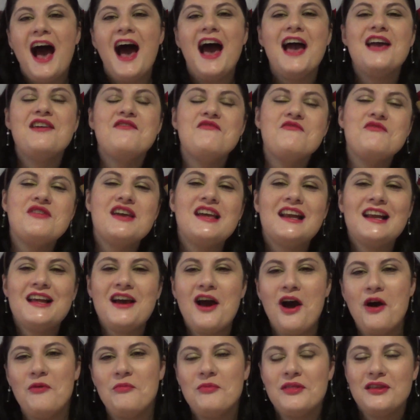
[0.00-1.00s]
I really
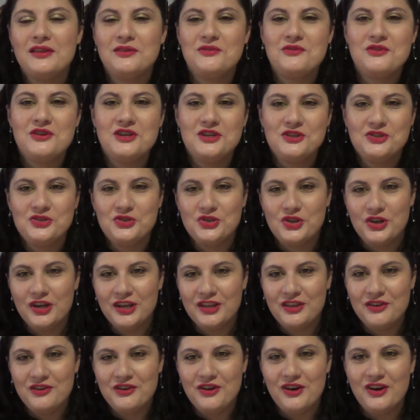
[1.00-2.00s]
hope that you're
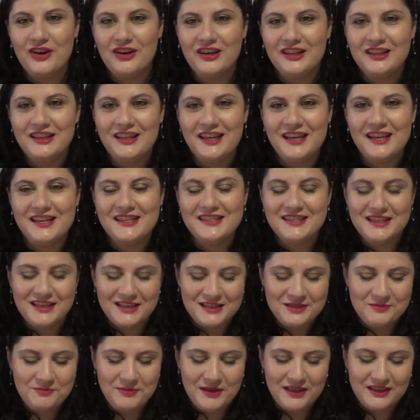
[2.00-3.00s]
enjoying your holidays
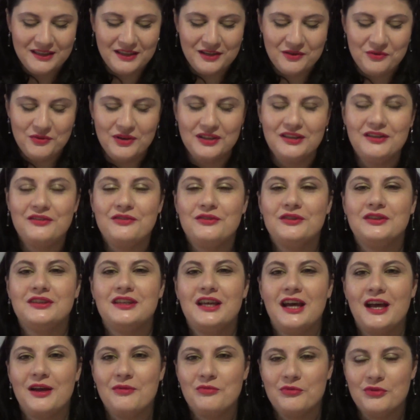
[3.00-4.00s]
and spending wonderful
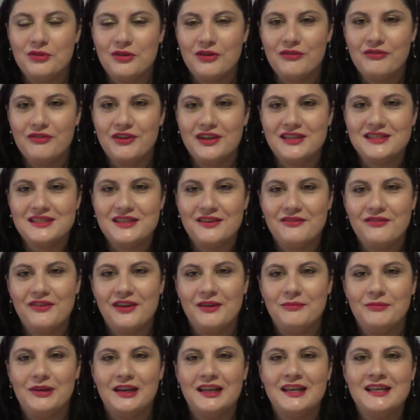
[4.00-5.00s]
time with your friends and
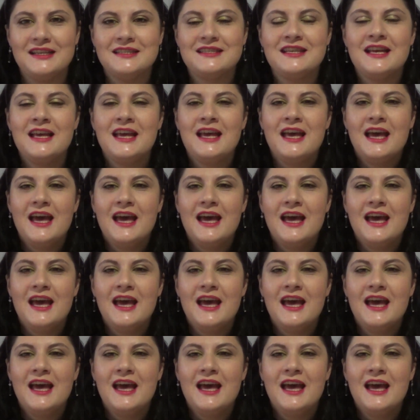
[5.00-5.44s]
families.